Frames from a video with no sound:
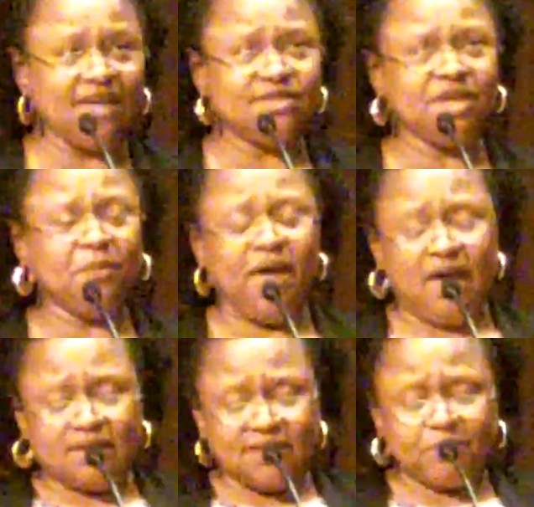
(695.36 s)
And so
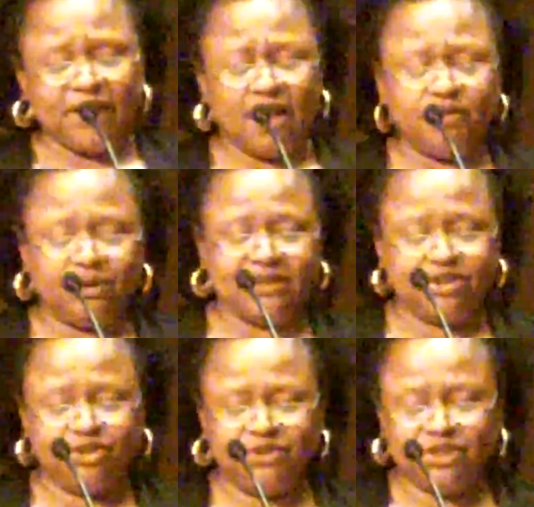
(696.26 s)
Don Miguel
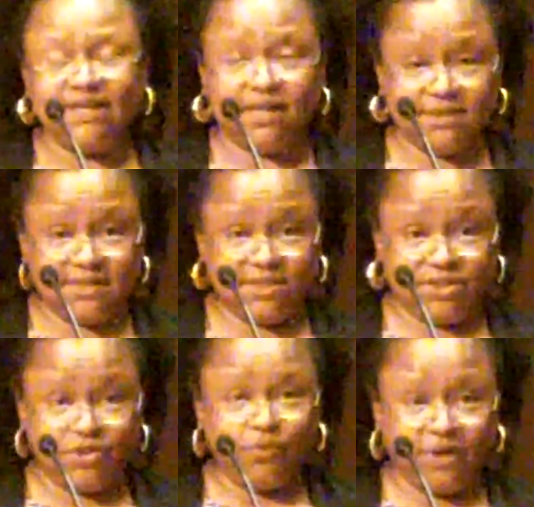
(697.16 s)
Ruiz Jr. tells
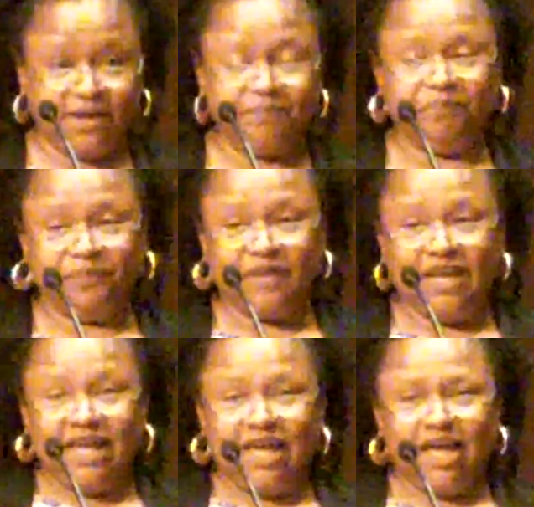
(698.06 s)
this story.
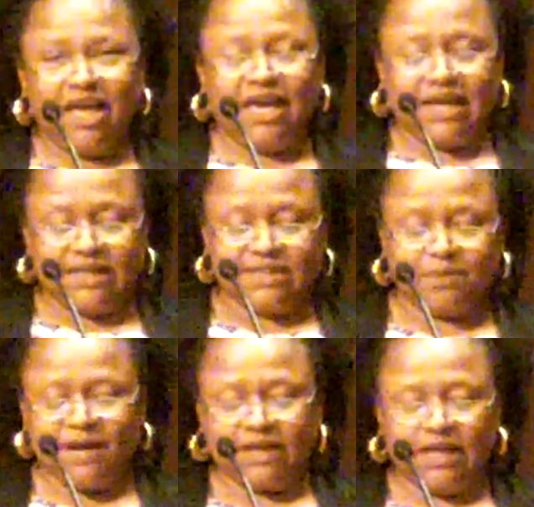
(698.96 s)
And
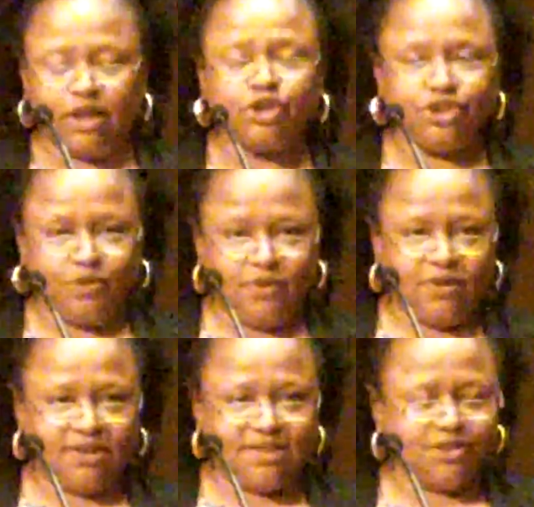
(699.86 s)
he's about 8 years
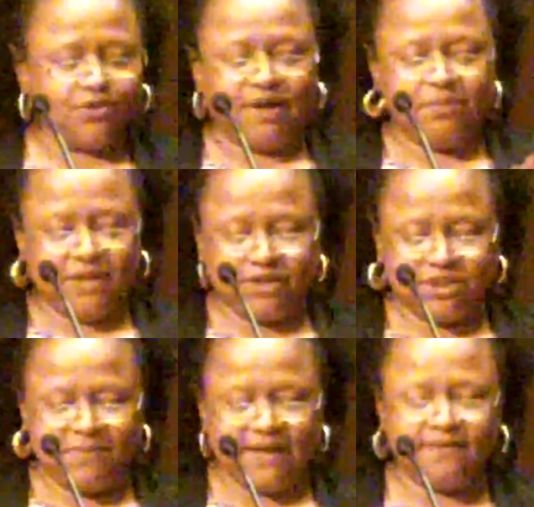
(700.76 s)
old, and his
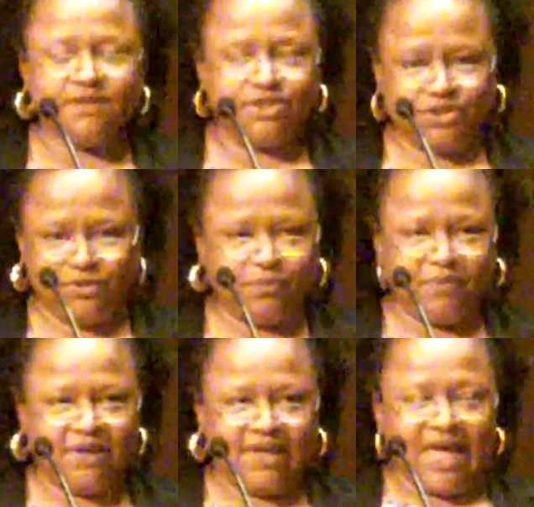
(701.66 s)
grandmother's made this soup,
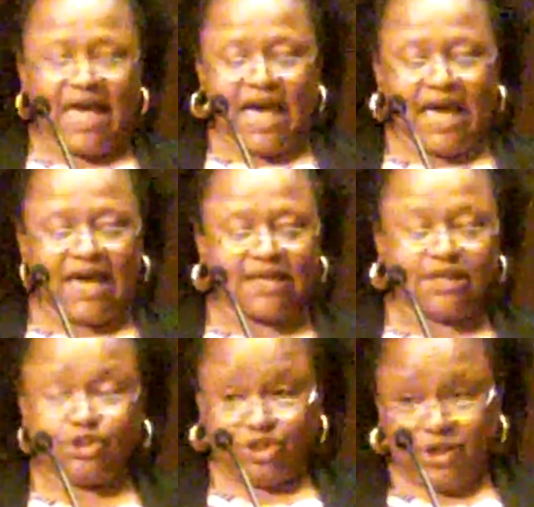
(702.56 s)

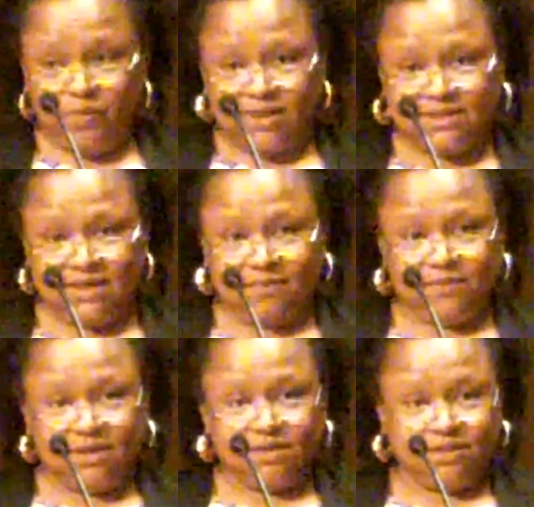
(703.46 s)
and she wants
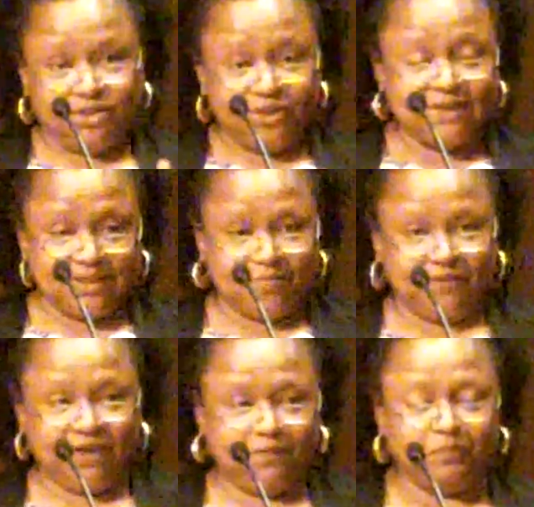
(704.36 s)
him to drink some
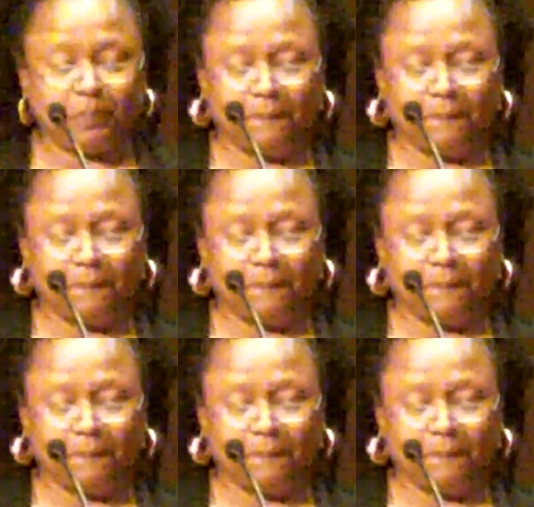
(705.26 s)
of it.